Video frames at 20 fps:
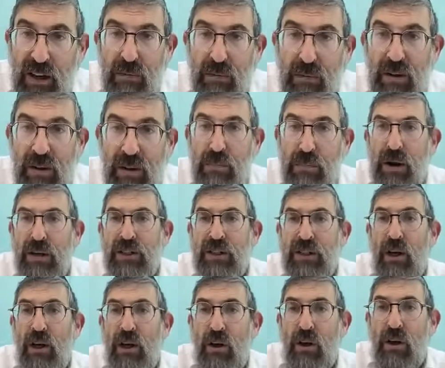I guess, to get
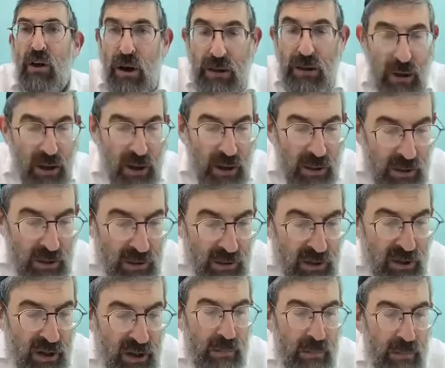rid of bugs
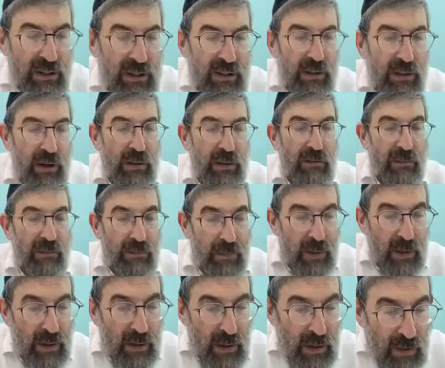on Shabbos
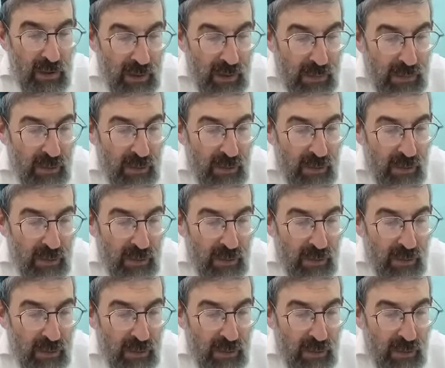and Yontif.